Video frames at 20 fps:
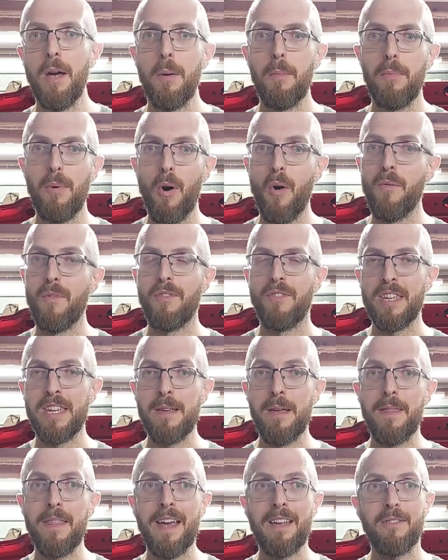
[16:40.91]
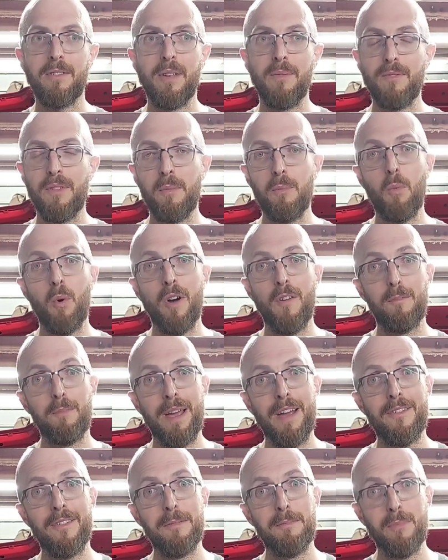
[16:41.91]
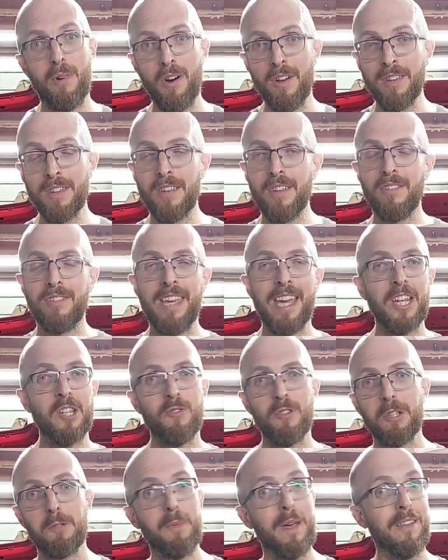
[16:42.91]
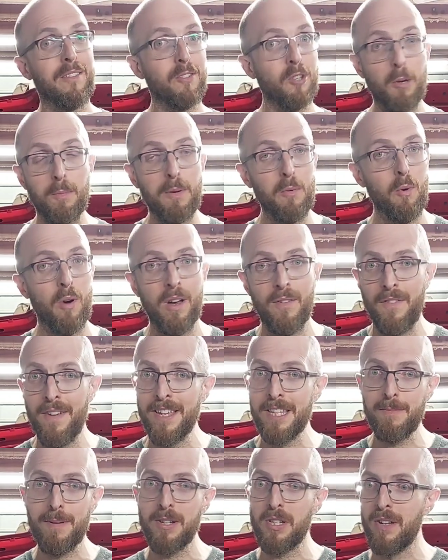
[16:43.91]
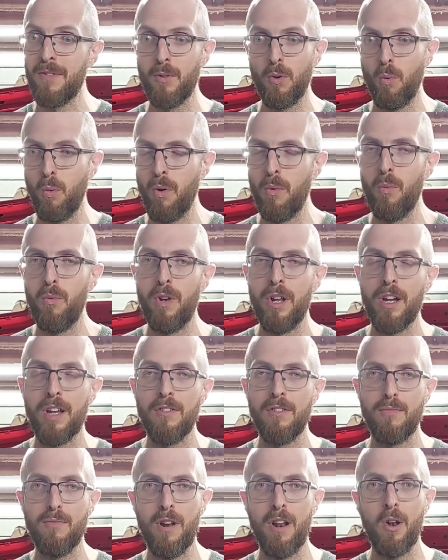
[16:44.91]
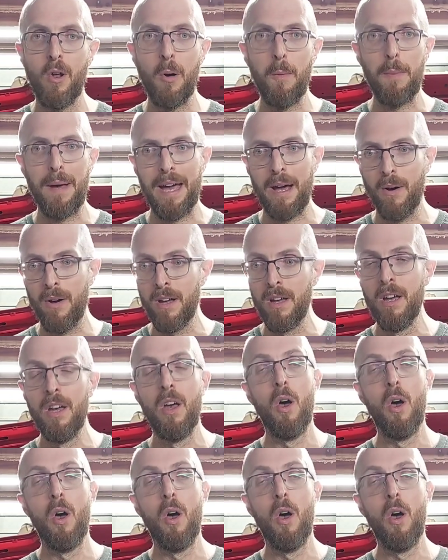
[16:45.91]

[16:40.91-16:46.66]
But obviously, that's something worth bearing in mind because the extra expense could be worth it, especially if you're looking to run a lot of power.